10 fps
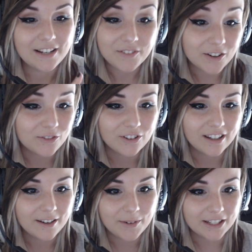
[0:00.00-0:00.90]
Not
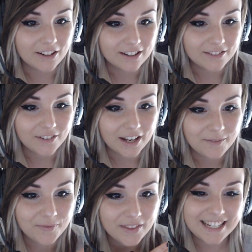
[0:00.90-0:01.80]
really a McDonald's
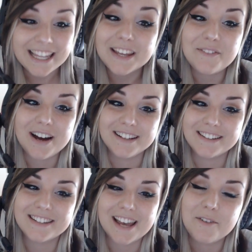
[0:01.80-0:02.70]
fan. Slim
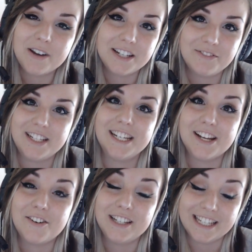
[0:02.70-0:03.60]
asks, "Am I in a video?"
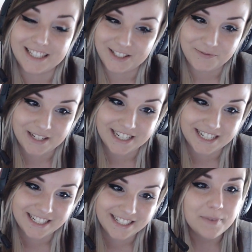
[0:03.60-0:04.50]
No. Yes, you made it.